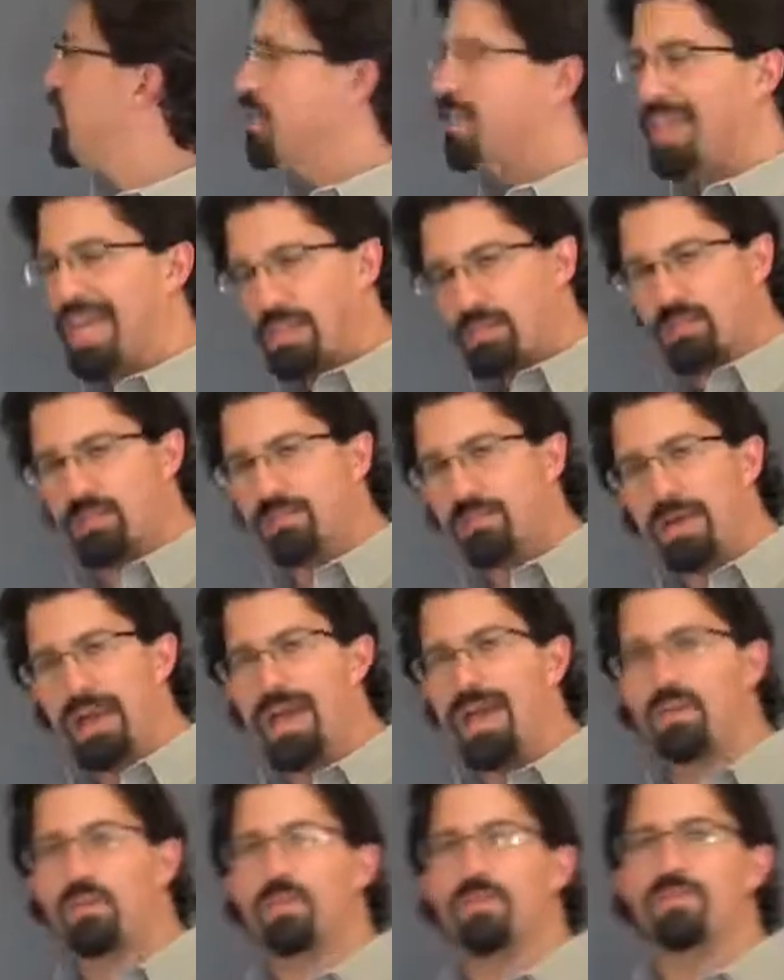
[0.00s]
That's
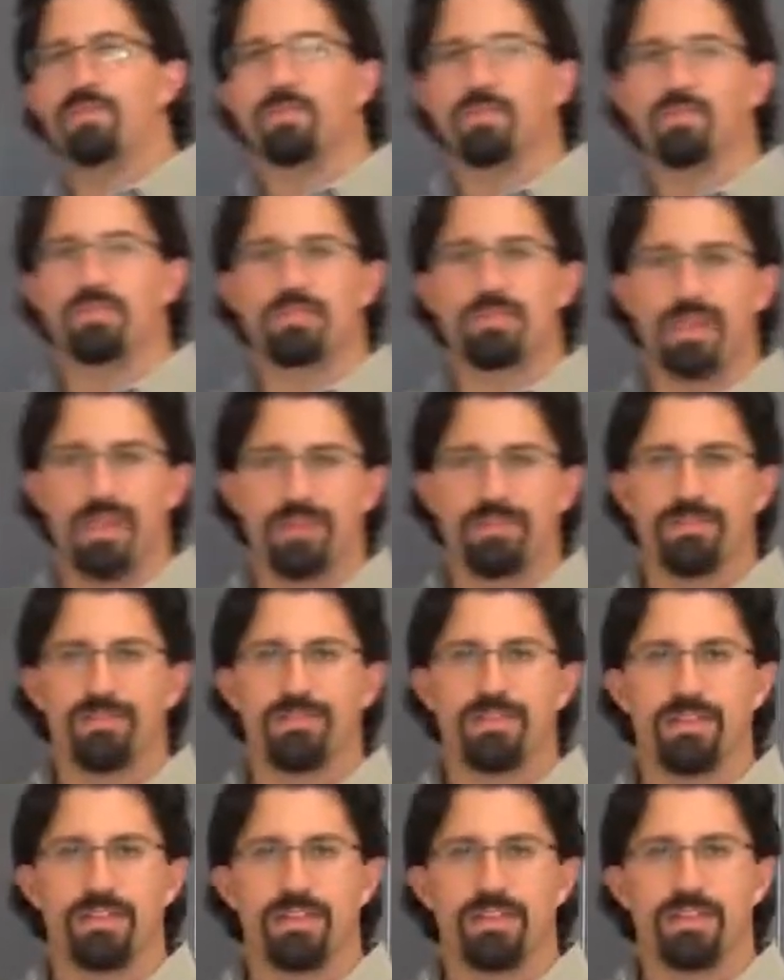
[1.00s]
powerful
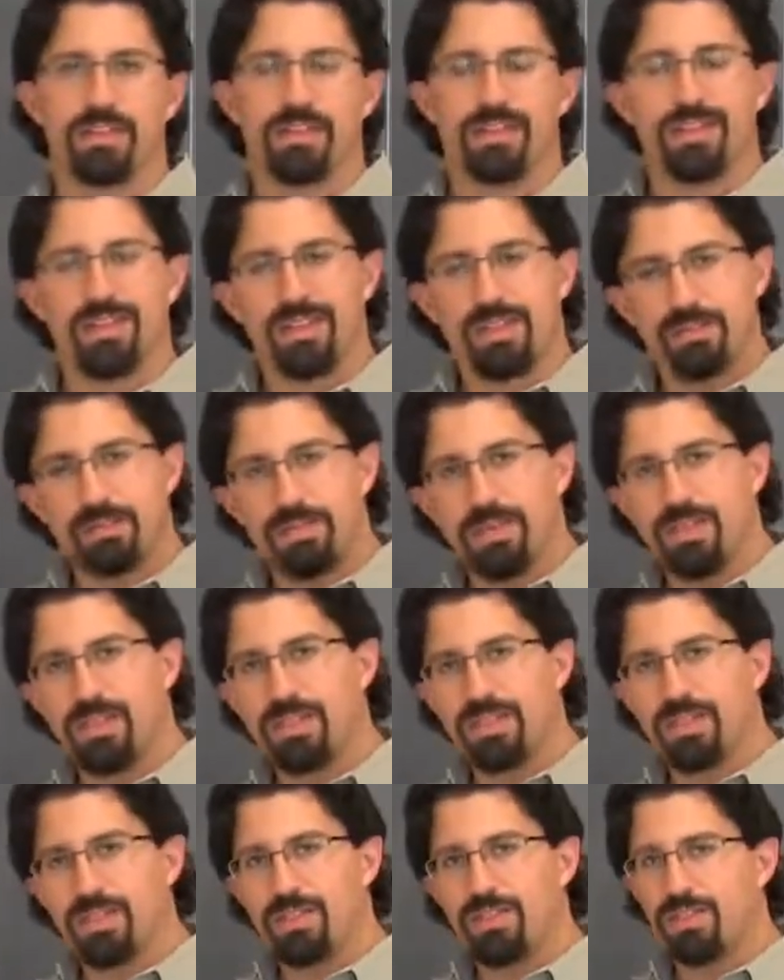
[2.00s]
stuff. That
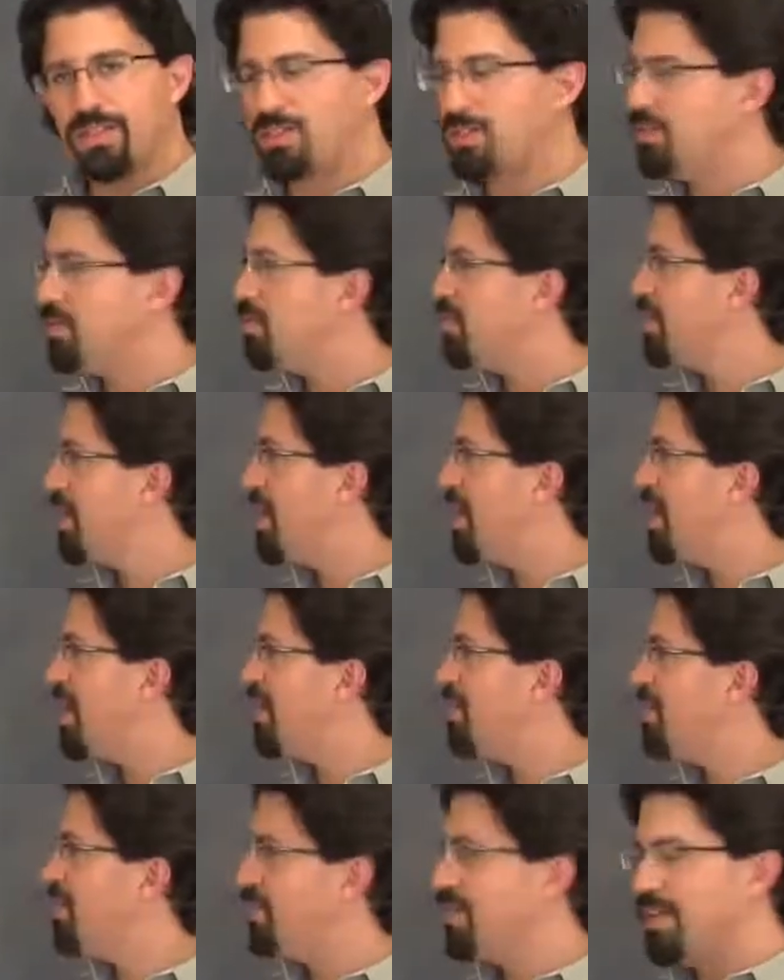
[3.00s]
ability to
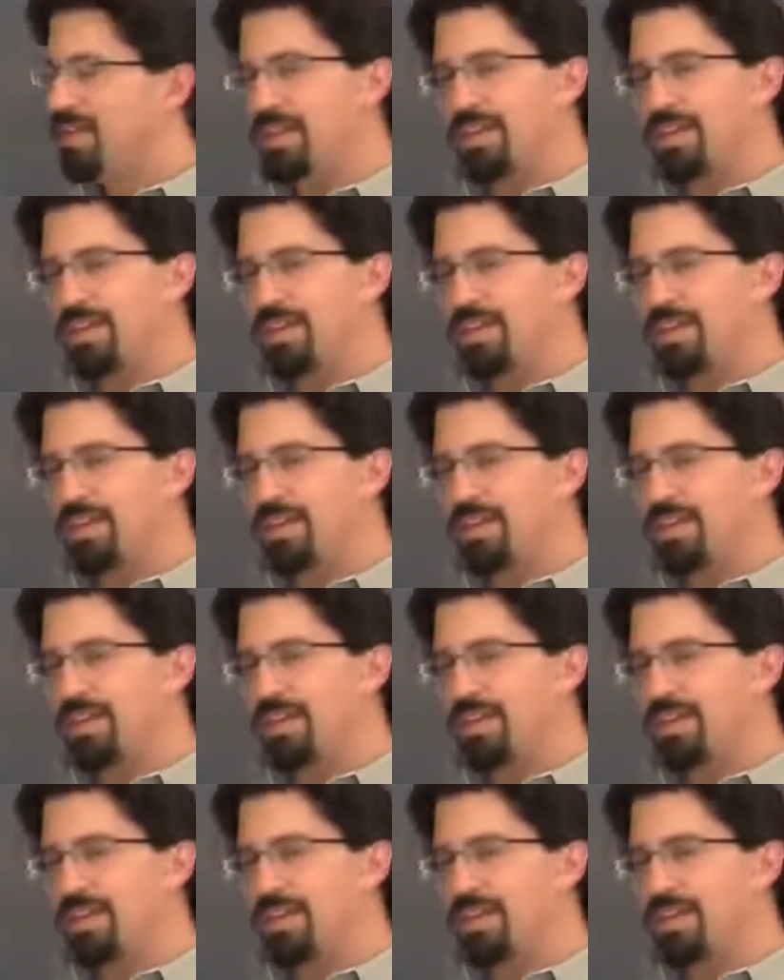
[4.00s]
have